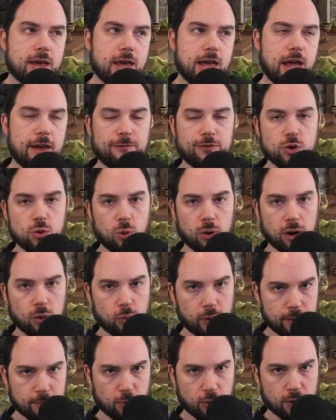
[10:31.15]
if you want to
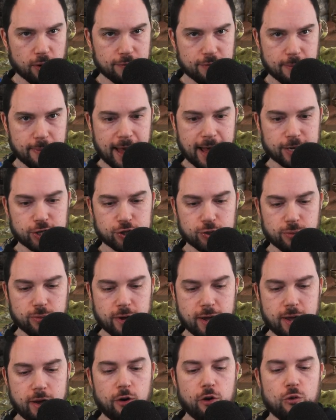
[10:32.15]
win more of the match
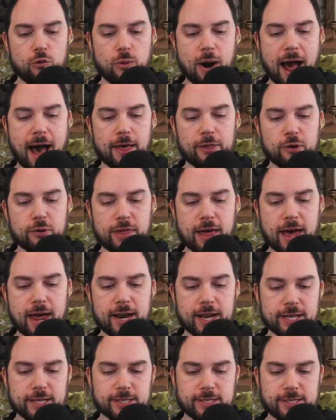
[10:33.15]
3, rather
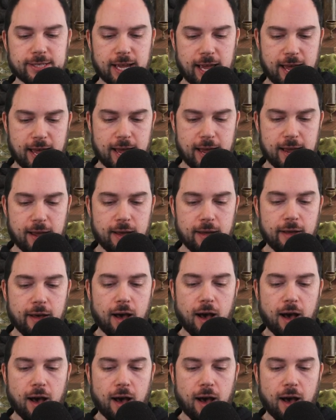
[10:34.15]
than say,